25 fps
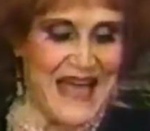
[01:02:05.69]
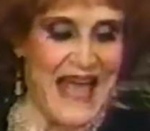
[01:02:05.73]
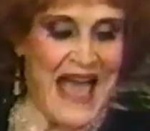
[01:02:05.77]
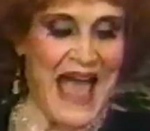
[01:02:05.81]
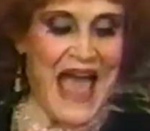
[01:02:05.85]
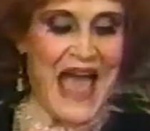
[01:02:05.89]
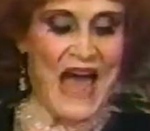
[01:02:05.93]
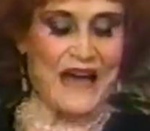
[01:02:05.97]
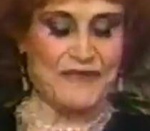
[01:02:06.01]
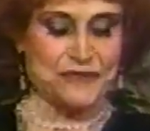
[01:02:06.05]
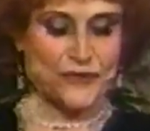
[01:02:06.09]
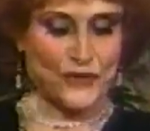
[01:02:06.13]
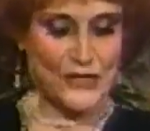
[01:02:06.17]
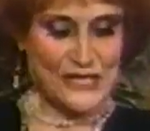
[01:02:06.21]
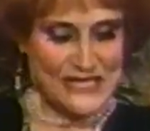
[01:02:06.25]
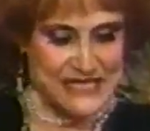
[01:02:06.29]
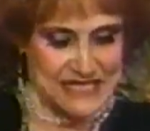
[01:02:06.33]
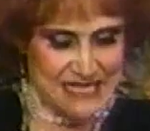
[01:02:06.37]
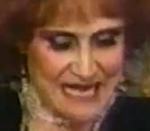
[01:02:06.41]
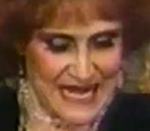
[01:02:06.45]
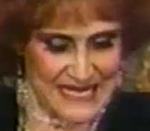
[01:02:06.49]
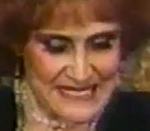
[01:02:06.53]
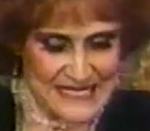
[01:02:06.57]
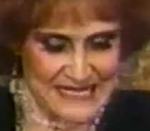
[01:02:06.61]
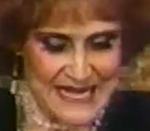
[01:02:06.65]
After it
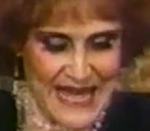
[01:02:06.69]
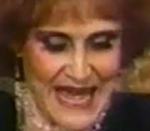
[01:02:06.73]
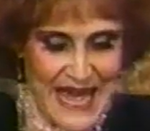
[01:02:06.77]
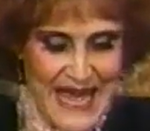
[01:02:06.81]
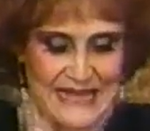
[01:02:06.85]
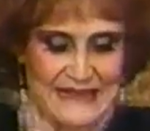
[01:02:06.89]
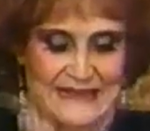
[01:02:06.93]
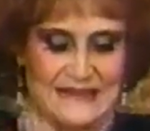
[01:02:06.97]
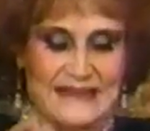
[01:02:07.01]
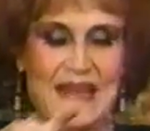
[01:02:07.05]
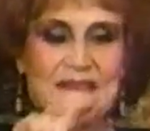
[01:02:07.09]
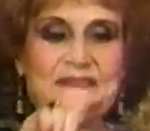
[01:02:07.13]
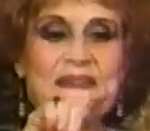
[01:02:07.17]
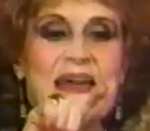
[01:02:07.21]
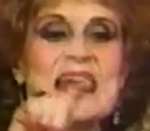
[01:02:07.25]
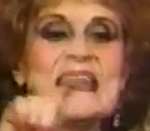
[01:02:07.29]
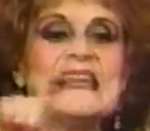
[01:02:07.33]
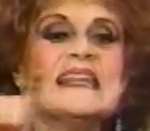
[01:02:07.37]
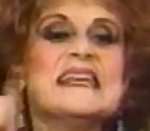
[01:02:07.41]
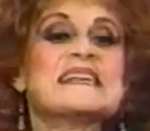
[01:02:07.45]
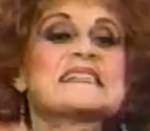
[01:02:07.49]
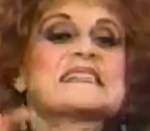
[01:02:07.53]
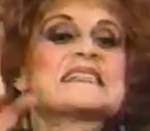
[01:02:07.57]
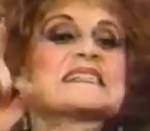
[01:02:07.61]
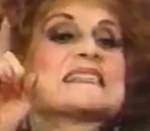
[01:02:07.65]
says that, then they
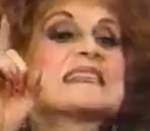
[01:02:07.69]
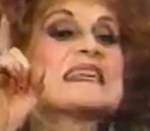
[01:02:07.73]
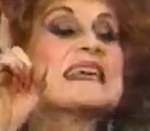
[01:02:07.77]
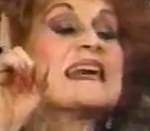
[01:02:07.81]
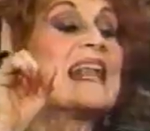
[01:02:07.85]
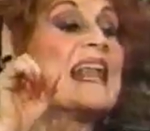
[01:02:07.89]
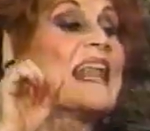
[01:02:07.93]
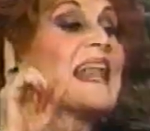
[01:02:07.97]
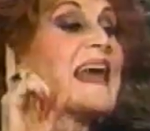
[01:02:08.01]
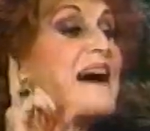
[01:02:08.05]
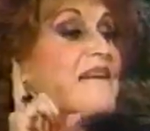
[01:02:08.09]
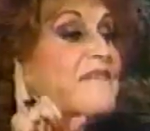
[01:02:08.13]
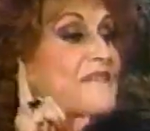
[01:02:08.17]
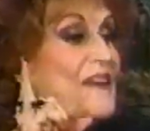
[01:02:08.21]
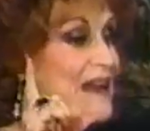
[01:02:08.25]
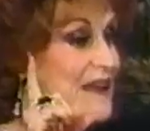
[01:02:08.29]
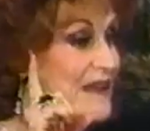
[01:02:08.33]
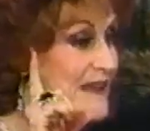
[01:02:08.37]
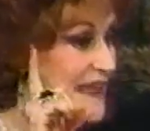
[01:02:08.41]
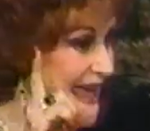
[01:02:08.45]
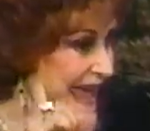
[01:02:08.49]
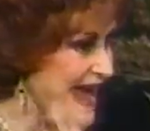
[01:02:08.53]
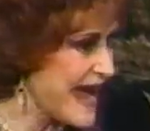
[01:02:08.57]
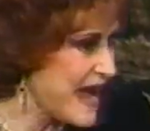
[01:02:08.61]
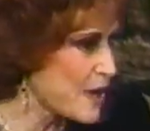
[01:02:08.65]
missed the
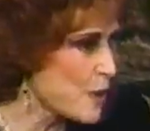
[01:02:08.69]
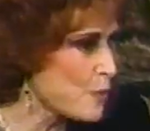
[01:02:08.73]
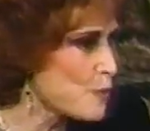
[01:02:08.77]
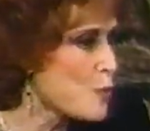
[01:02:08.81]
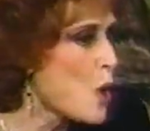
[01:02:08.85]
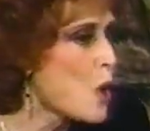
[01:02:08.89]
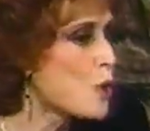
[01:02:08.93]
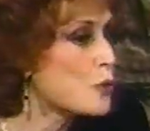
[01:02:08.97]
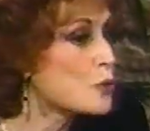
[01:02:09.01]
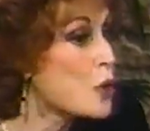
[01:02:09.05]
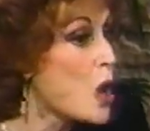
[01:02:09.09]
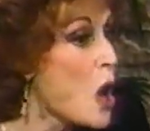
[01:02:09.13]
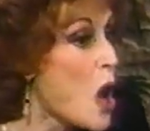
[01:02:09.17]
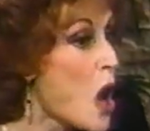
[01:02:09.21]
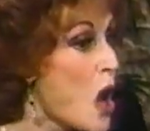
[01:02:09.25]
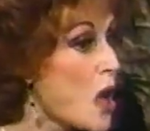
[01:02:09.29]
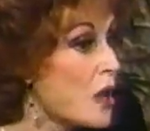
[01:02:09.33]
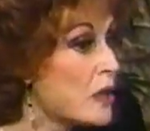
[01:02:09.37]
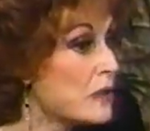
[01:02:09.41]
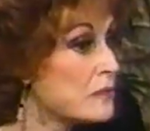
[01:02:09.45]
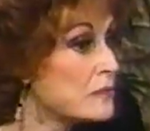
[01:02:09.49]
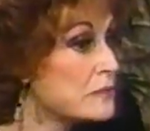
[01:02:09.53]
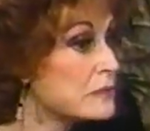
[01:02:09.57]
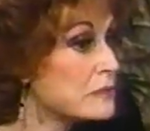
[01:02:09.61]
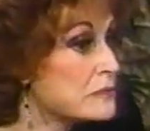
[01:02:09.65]
11. They had a roll call.